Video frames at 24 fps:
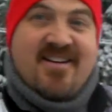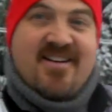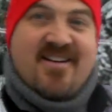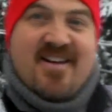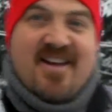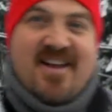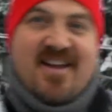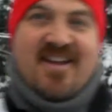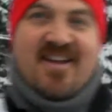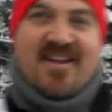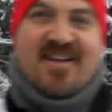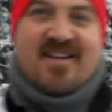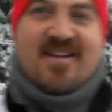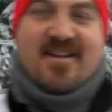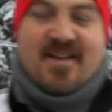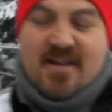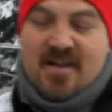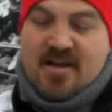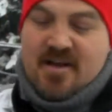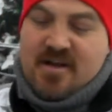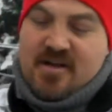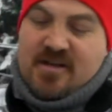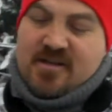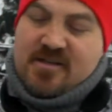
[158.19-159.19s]
Okay,
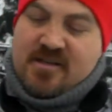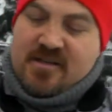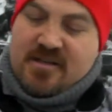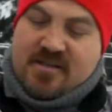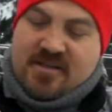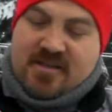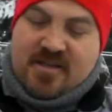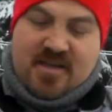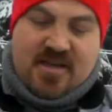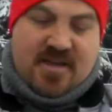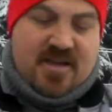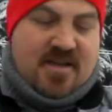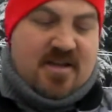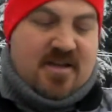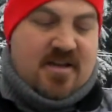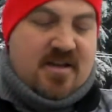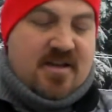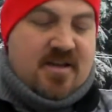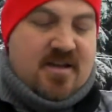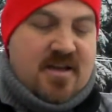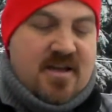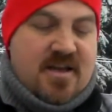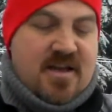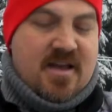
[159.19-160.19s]
so let's see
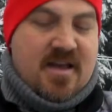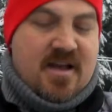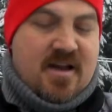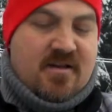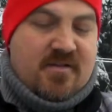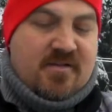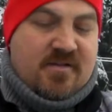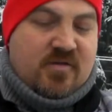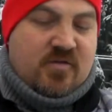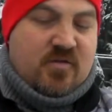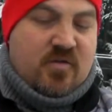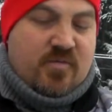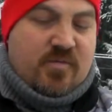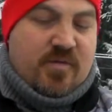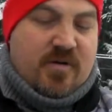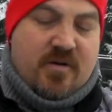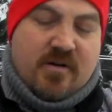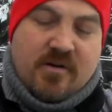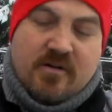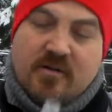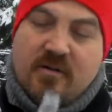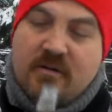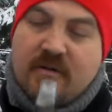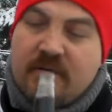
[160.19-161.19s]
how this root
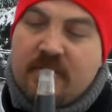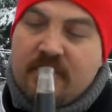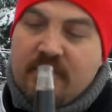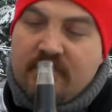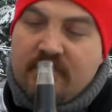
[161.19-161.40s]
beer is. Look.